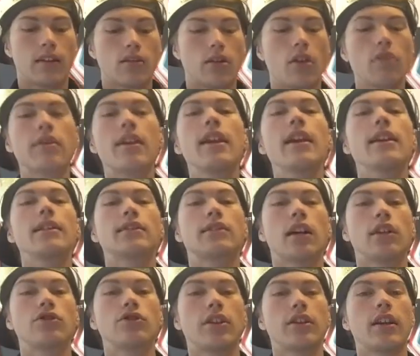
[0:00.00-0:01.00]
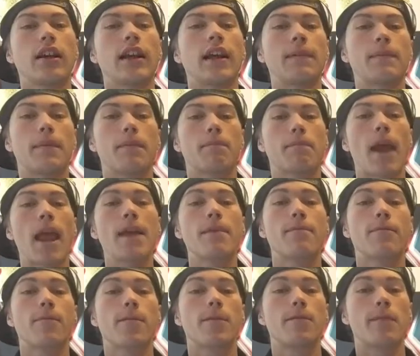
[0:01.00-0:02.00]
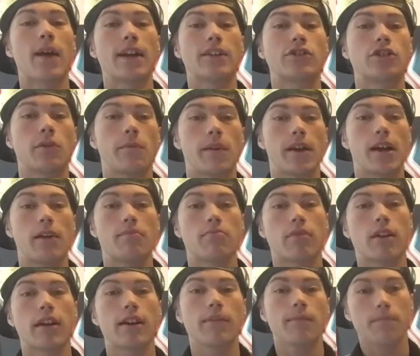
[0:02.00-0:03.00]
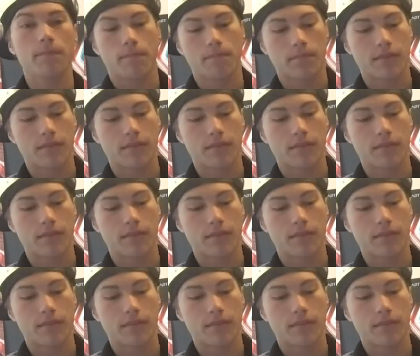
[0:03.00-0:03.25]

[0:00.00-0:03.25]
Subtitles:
Low Key and Sanjay Dutt have a pay-per-view match coming up, right?